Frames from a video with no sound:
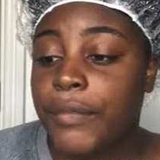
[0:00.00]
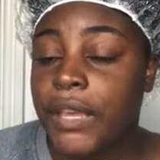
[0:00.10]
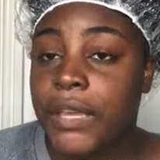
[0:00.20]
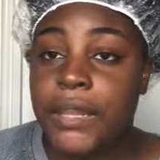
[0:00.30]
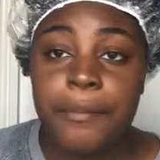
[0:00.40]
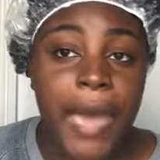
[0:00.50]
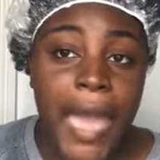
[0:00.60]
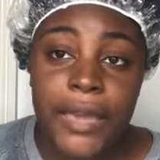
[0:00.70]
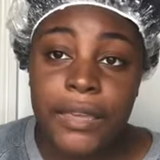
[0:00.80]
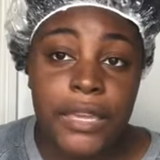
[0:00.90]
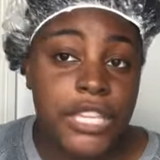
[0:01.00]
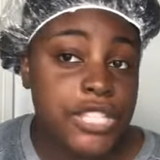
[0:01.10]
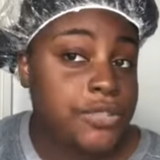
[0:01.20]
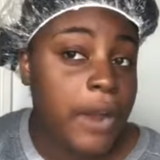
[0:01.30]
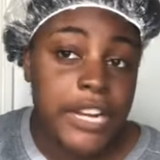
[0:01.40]
In the back, it
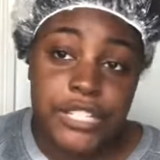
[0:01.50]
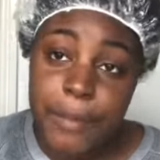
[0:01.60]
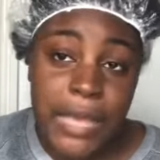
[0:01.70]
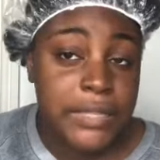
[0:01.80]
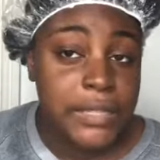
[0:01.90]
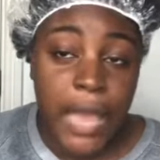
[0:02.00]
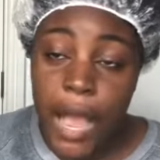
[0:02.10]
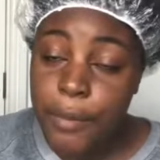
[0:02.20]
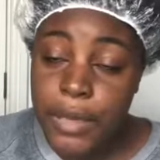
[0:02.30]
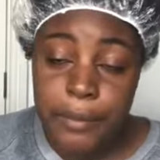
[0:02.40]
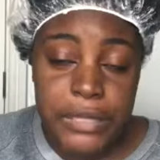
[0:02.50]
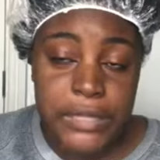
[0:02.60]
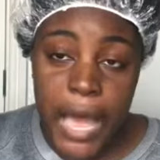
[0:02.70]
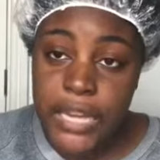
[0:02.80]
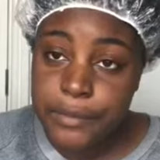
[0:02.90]
scratched my scalp, it
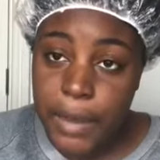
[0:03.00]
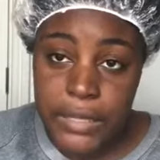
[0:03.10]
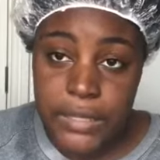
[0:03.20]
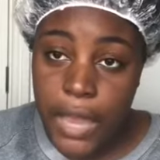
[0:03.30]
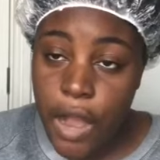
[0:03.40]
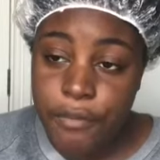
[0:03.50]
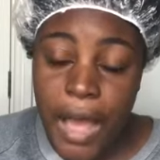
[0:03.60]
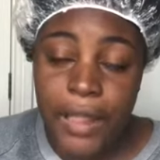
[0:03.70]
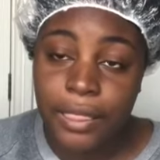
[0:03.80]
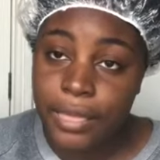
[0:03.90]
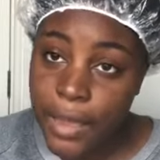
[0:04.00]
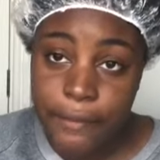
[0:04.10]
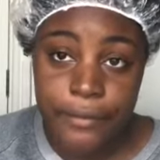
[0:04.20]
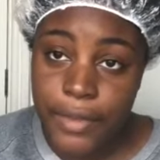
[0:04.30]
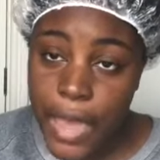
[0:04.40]
massaged my scalp. I
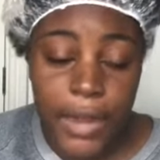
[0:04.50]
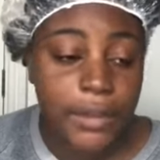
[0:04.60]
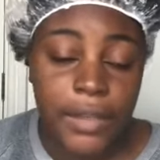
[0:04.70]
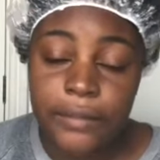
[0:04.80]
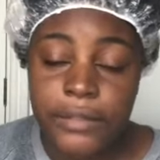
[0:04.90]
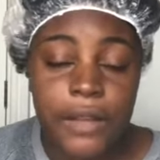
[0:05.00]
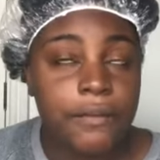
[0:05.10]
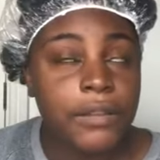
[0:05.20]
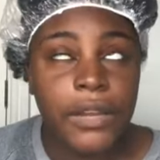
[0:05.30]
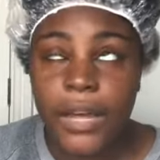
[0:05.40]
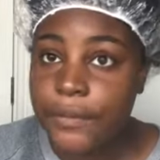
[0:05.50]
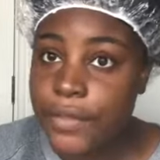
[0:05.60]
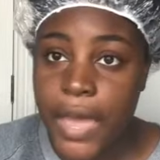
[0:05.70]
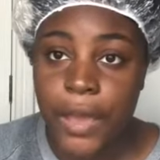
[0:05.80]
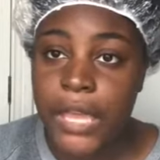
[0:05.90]
love that, love
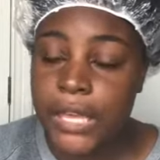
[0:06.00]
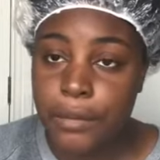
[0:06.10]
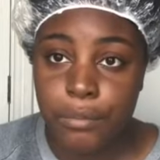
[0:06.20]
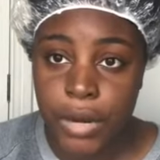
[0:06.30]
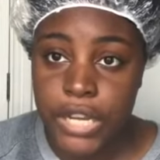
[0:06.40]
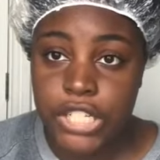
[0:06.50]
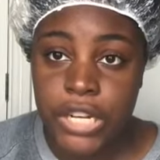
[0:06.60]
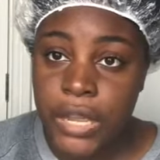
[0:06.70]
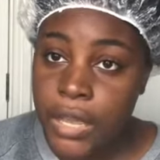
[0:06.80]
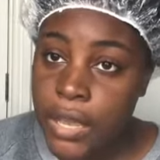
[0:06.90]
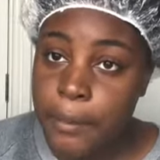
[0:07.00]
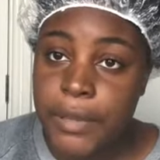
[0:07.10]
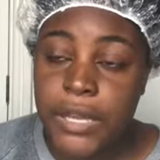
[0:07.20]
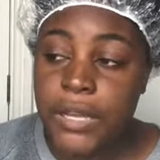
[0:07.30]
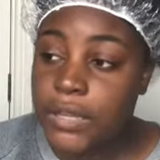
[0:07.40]
that in a brush,
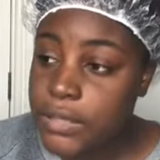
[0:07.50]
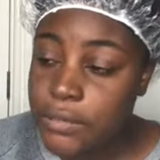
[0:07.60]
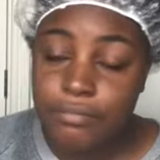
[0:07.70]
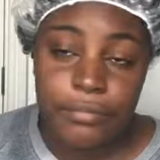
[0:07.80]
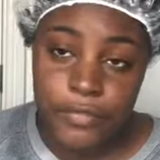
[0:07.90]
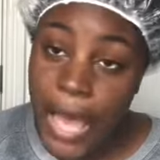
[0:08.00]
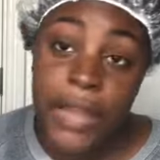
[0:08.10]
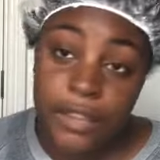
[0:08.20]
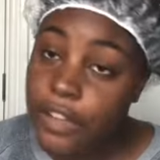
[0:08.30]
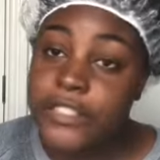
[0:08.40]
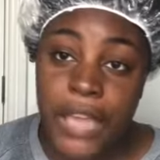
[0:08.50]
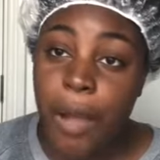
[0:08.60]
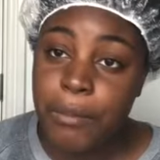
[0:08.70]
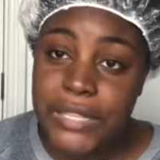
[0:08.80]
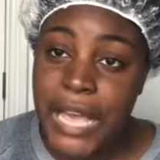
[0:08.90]
because I love
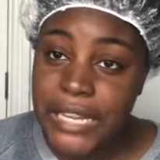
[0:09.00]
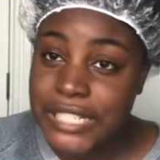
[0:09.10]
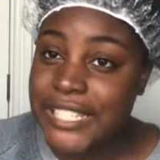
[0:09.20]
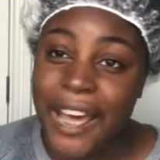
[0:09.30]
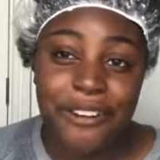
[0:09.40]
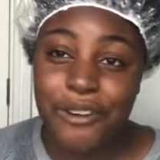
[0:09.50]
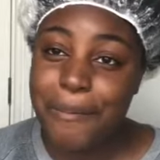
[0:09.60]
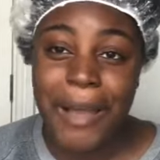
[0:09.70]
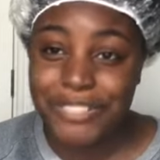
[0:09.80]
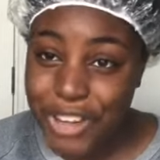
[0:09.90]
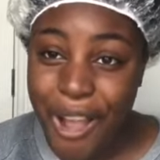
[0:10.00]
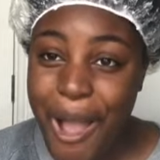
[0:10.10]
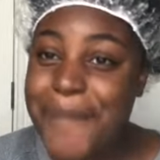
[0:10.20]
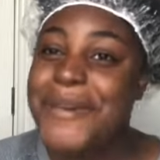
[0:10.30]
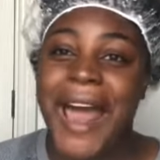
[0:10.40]
scalp massages. I don't know about
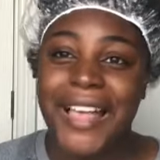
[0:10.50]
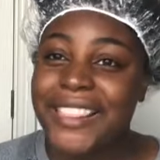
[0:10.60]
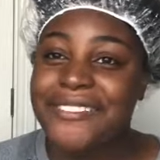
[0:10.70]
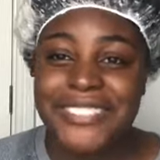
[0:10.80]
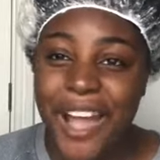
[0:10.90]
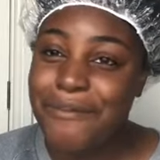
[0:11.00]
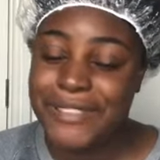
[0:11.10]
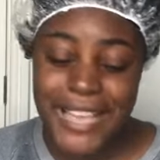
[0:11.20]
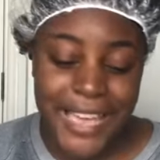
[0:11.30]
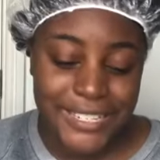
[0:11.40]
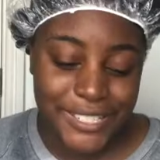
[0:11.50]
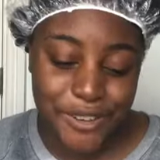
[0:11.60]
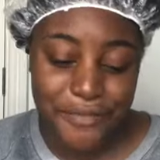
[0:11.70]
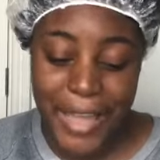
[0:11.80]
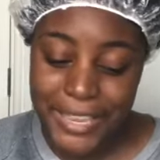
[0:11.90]
y'all, but I love scalp massages. So
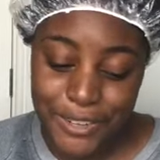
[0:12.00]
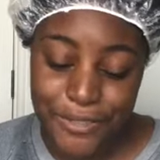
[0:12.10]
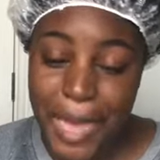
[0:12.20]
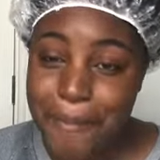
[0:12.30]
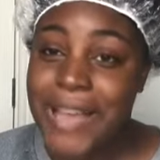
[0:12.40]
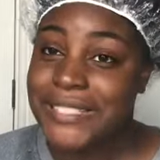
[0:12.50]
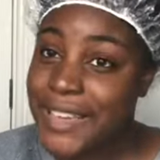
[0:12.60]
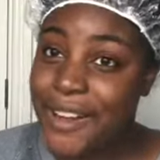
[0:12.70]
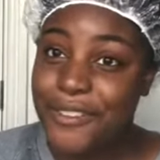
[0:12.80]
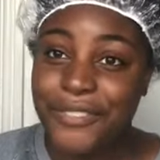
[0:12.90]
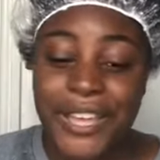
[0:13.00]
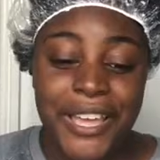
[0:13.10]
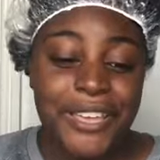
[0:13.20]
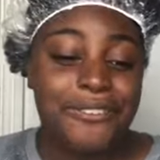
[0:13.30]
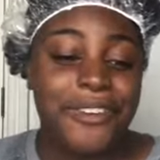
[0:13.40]
if I can do that myself,
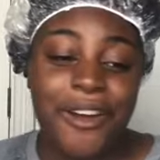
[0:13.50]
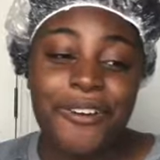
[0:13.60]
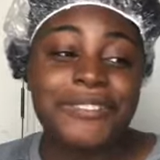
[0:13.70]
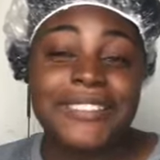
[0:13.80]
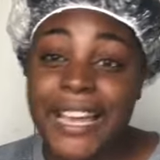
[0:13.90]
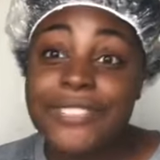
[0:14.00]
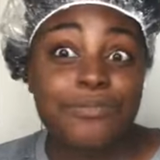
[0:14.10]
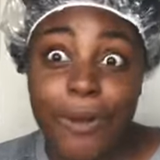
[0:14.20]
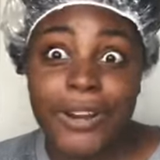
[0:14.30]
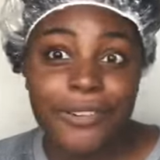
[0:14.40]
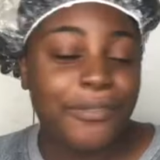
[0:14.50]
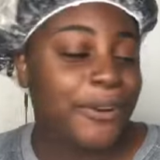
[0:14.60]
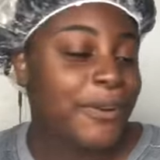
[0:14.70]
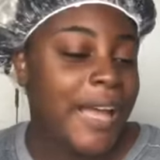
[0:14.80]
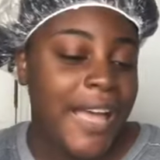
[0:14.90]
you know, that's wonderful.